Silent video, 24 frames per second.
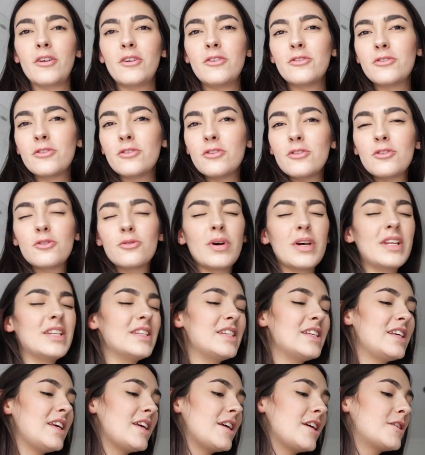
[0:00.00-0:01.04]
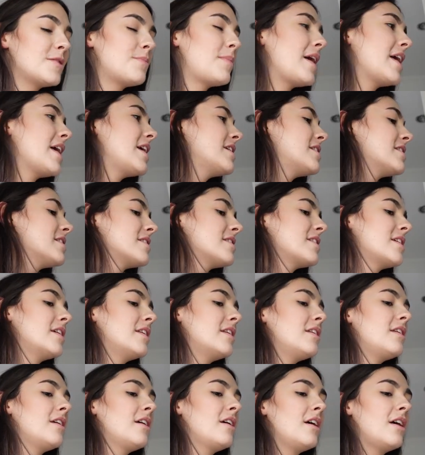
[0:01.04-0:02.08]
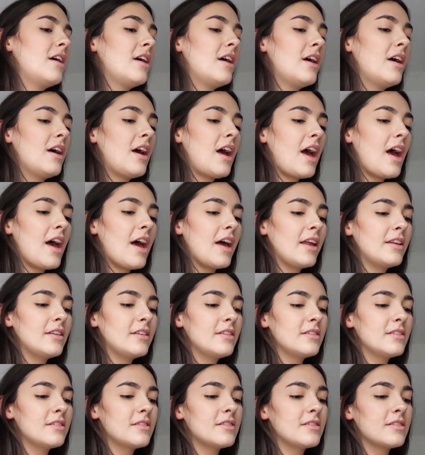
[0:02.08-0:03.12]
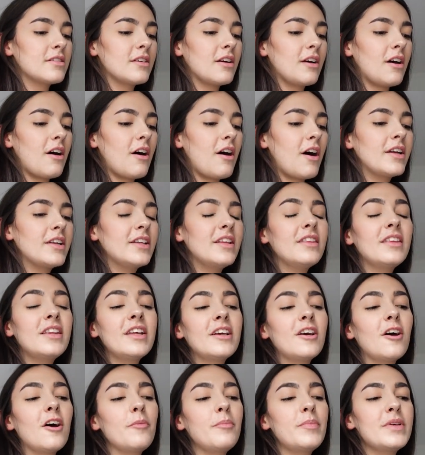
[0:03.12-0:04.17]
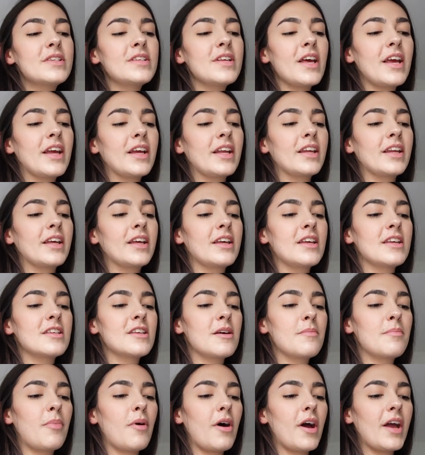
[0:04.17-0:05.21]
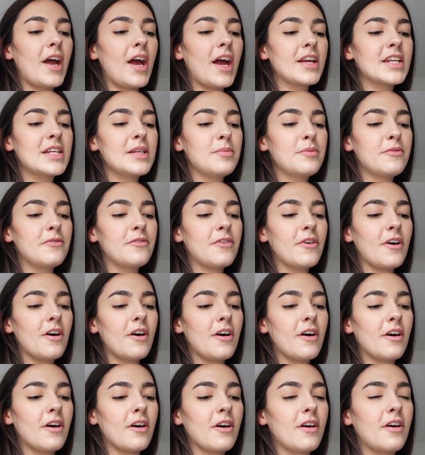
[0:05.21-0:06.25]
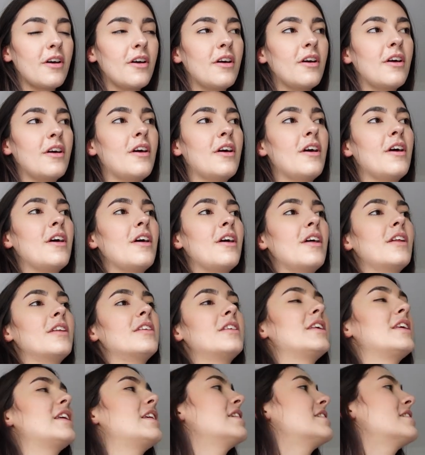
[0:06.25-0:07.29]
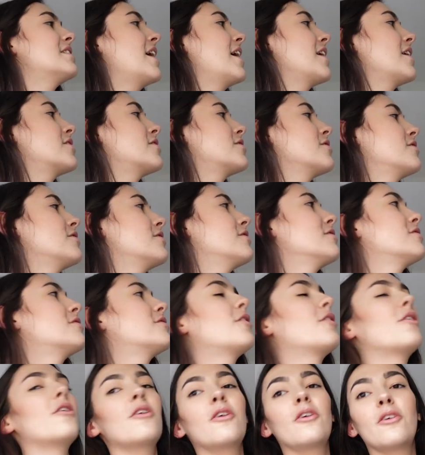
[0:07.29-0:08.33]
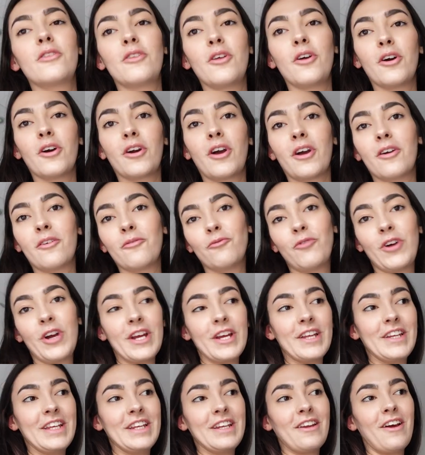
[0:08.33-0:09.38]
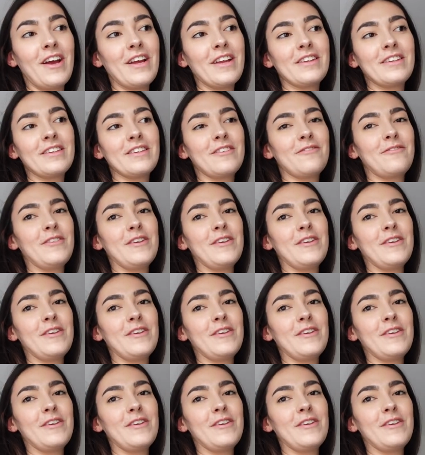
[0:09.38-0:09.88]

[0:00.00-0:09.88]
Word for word: 120 ish pages in, and I didn't think I'd be saying this, but I actually prefer the sections that are written in like the